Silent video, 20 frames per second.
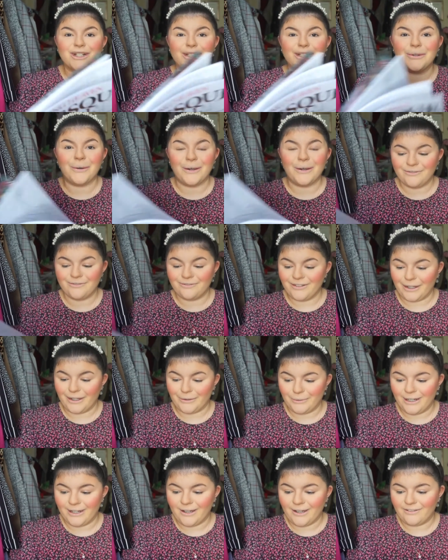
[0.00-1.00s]
quite, like we
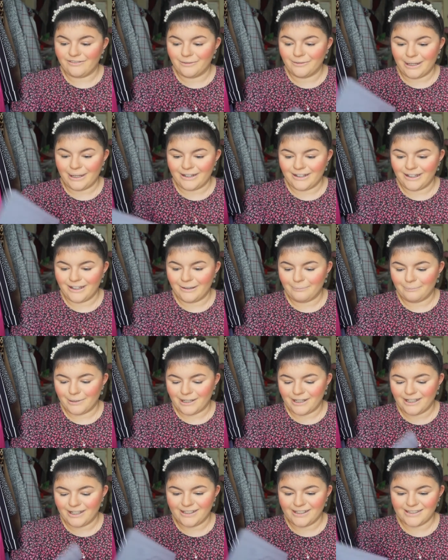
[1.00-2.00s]
laugh about it
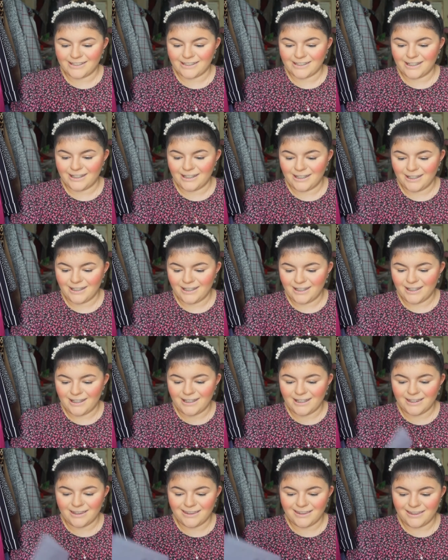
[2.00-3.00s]
because
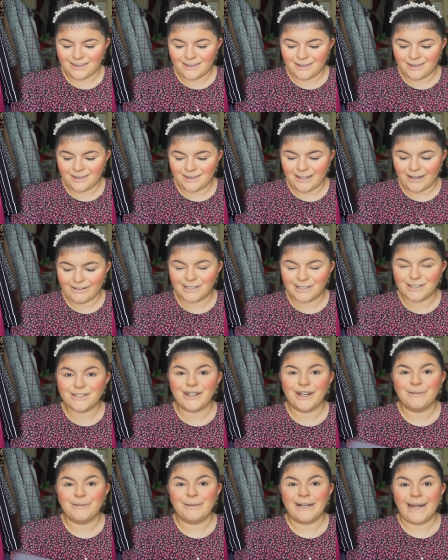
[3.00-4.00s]
there are
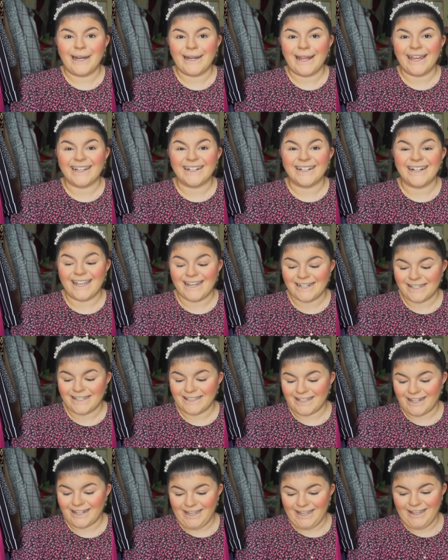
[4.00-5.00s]
so many naked ladies in here.